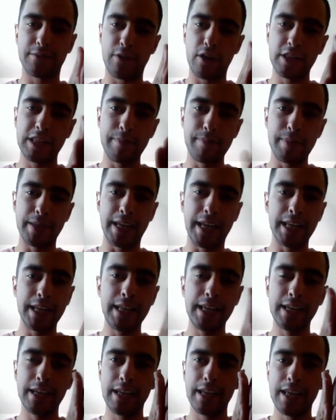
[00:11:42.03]
from the
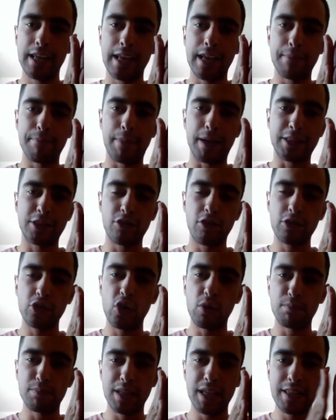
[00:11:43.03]
beginning, but
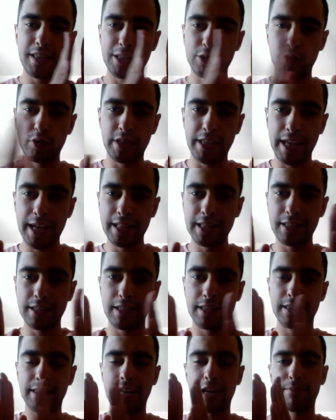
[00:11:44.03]
not completely to the
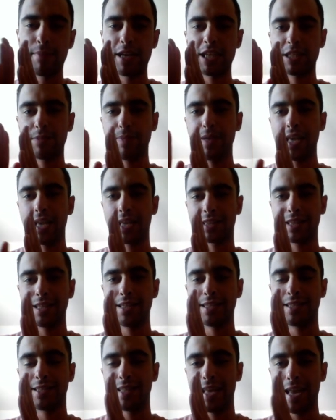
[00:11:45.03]
end. There must be at
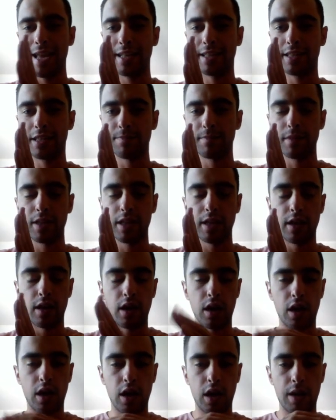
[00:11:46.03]
least 8
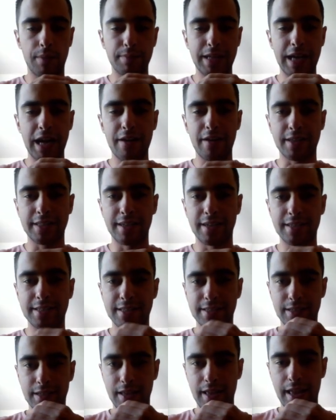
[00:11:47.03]

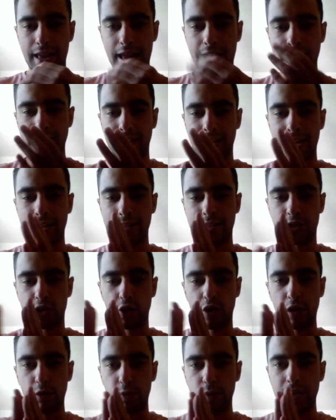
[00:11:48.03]
characters at the end.
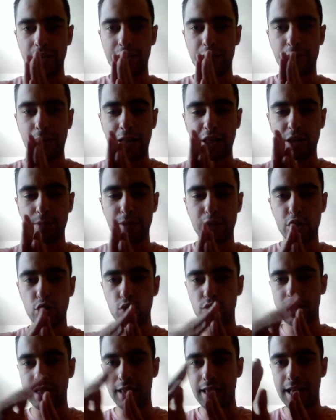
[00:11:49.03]
So if we randomly
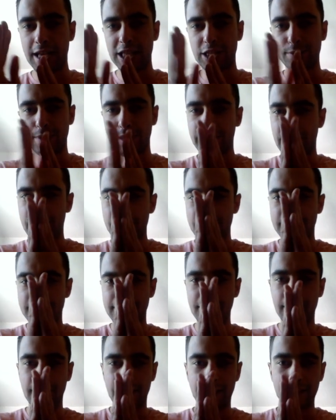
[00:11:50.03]
choose the last one, there
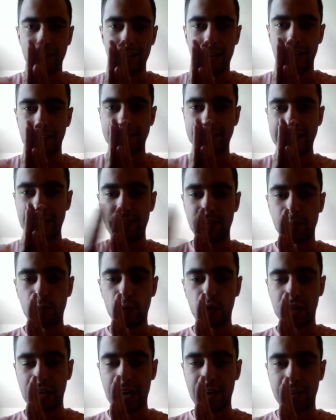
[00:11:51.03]
is still
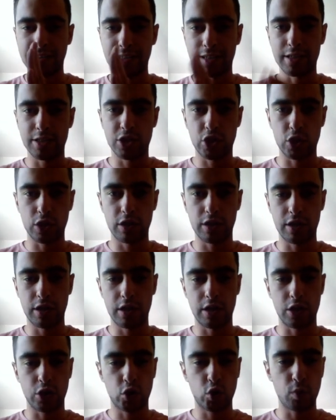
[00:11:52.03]
7 more characters
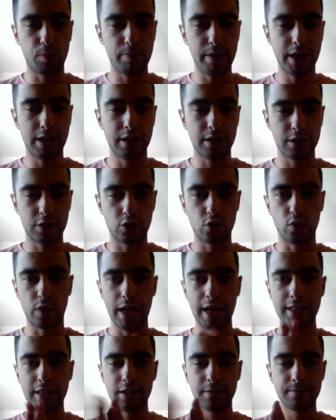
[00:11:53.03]

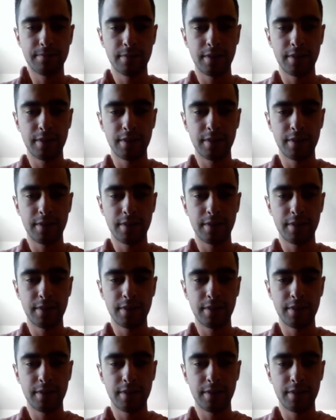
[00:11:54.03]
to get.